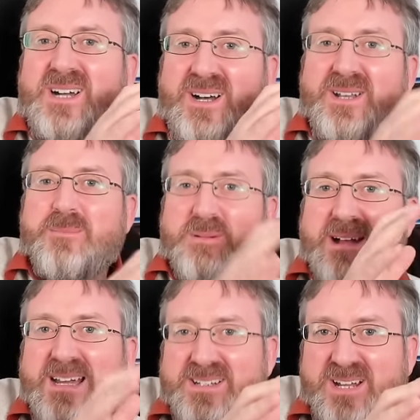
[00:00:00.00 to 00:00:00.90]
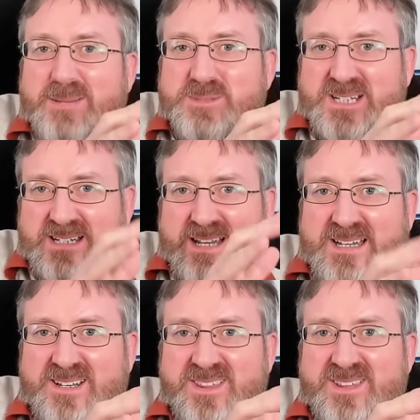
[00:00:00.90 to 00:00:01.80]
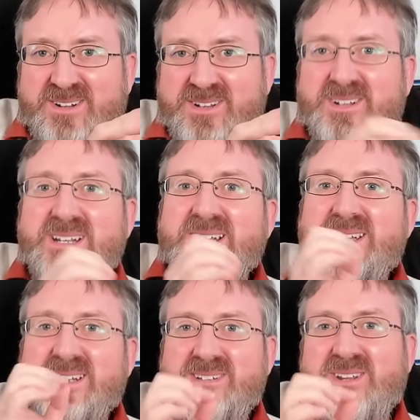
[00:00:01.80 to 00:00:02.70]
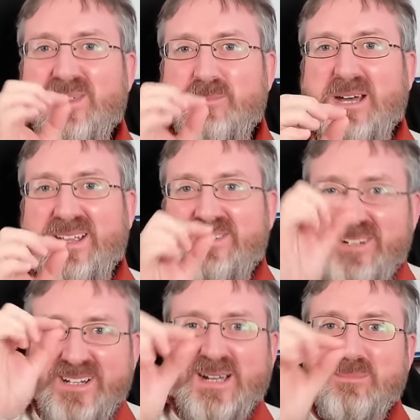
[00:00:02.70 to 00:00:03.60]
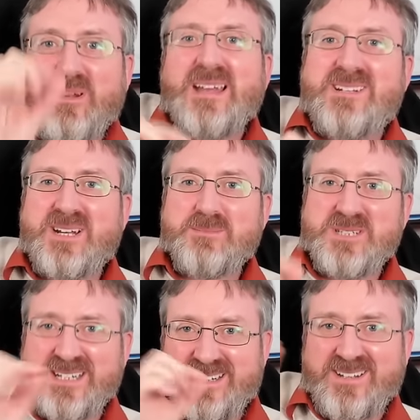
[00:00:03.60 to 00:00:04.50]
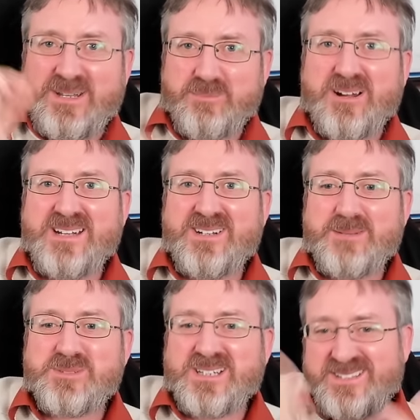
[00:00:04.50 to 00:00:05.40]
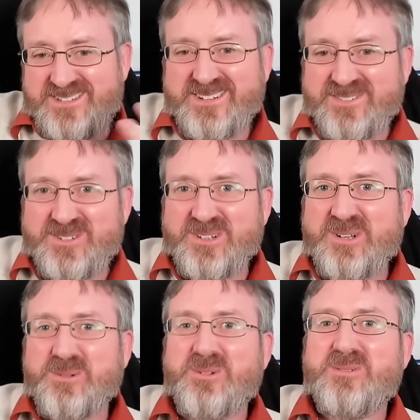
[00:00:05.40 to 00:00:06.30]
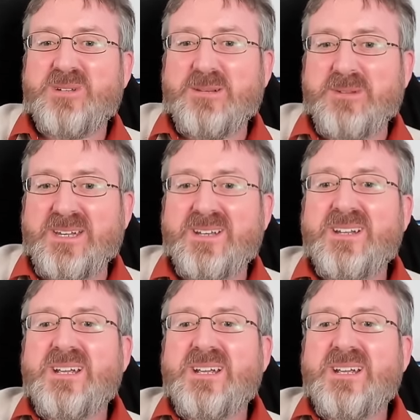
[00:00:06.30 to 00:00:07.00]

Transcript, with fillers: on a bright object like the sun than to spot a bright object on a bright object, if you know what I mean.